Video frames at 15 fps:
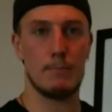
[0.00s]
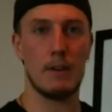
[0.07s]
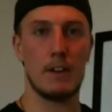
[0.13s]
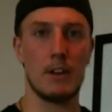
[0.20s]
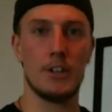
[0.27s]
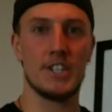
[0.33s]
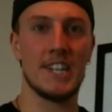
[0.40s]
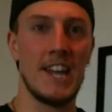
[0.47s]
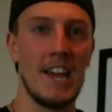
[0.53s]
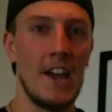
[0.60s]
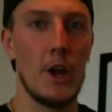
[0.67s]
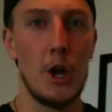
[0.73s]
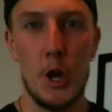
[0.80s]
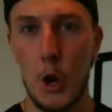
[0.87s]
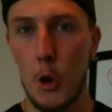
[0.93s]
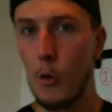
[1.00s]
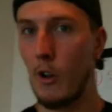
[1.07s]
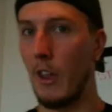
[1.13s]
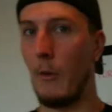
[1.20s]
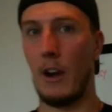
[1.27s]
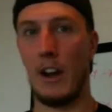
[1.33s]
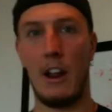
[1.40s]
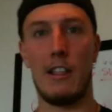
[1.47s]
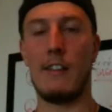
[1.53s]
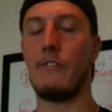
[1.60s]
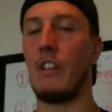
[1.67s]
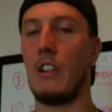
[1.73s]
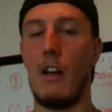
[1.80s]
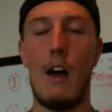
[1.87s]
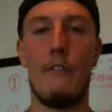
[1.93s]
Because you really want to go live
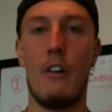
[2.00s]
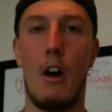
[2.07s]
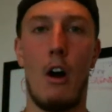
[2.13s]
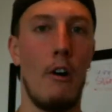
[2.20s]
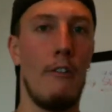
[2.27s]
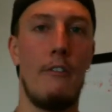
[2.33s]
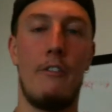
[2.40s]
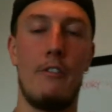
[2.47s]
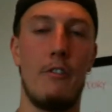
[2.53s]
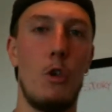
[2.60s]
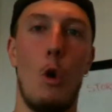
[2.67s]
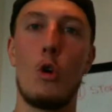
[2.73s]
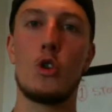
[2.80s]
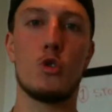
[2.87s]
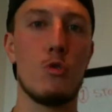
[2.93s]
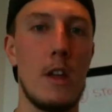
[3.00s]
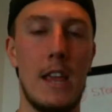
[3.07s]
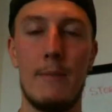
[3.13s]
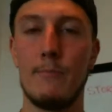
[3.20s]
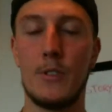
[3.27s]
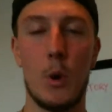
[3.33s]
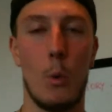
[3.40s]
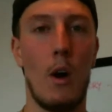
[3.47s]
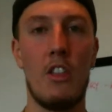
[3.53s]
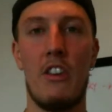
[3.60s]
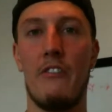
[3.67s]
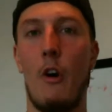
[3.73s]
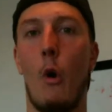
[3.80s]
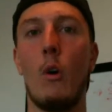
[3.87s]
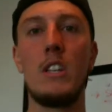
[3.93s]
the life of your dreams, the one
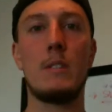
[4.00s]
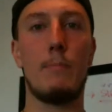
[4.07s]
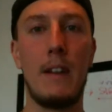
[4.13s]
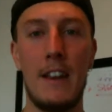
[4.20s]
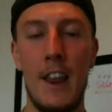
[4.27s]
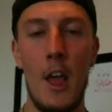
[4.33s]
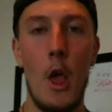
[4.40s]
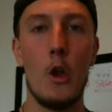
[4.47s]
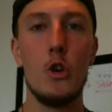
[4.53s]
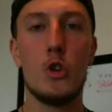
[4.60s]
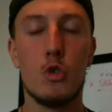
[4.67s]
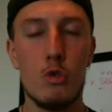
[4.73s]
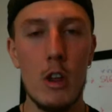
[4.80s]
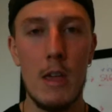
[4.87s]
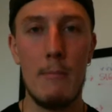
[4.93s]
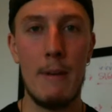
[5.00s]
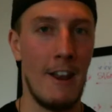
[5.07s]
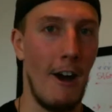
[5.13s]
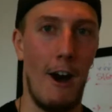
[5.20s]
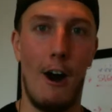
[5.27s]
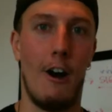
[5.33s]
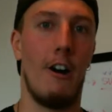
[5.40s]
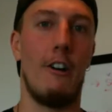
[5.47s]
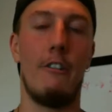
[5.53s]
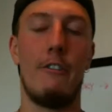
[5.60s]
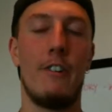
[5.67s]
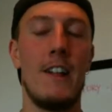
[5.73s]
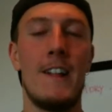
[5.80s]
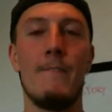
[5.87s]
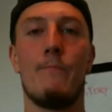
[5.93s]
you've always been dreaming
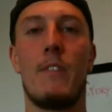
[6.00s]
of.